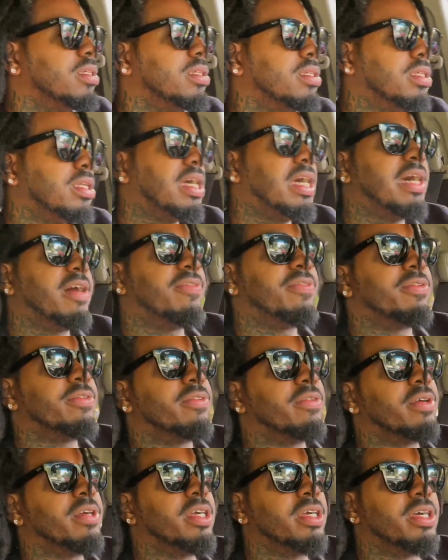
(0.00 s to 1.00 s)
Nah, for
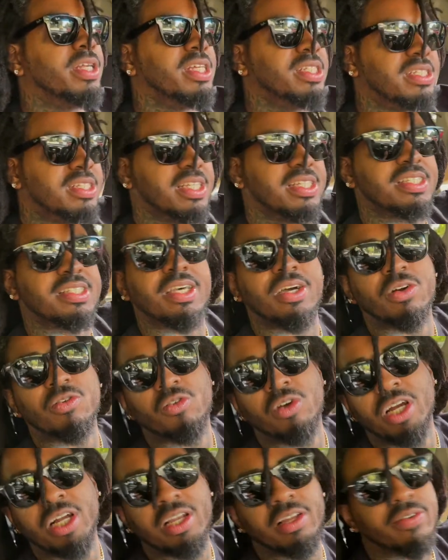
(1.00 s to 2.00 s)
real. This shit so
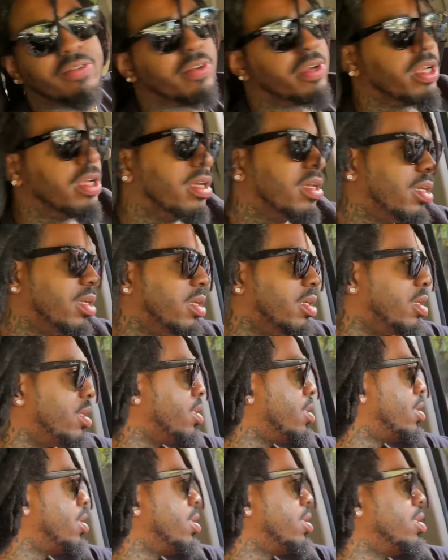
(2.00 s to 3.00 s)
real. Oh,
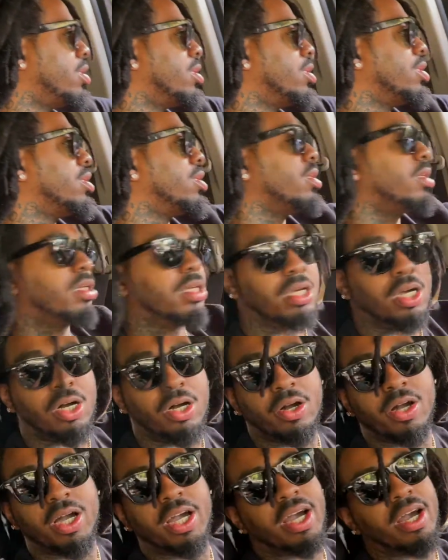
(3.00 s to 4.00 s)
uh,
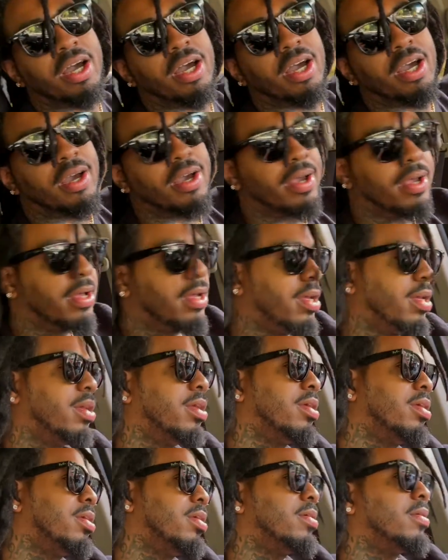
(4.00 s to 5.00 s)
God. A hundred chickens
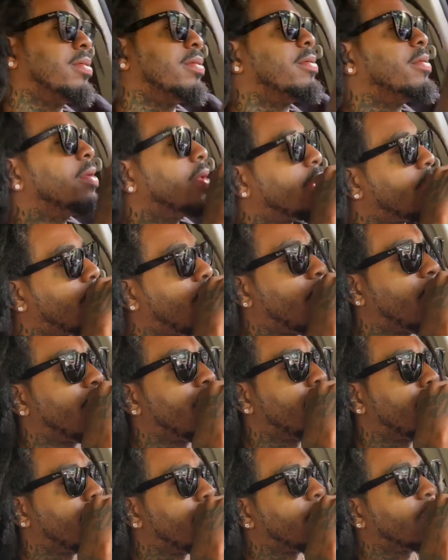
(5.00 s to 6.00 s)
ain't enough for
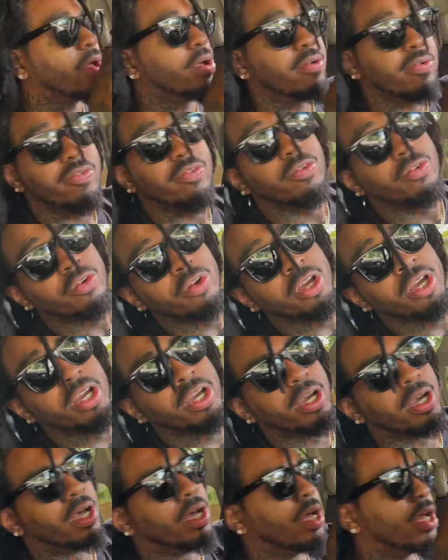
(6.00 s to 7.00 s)
us. Uh, real.
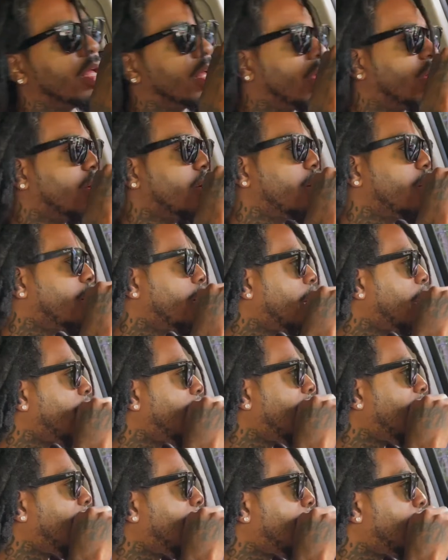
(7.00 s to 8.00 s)
I don't think them niggas
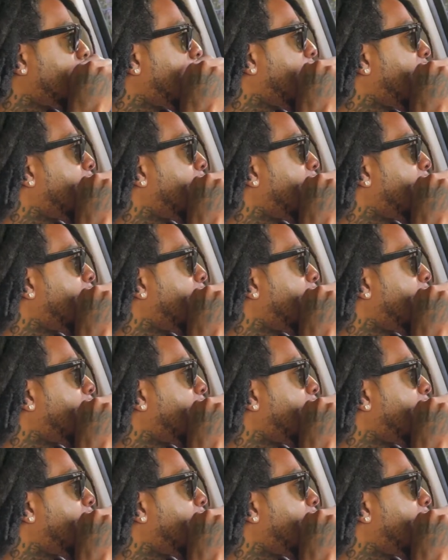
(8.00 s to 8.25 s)
can fuck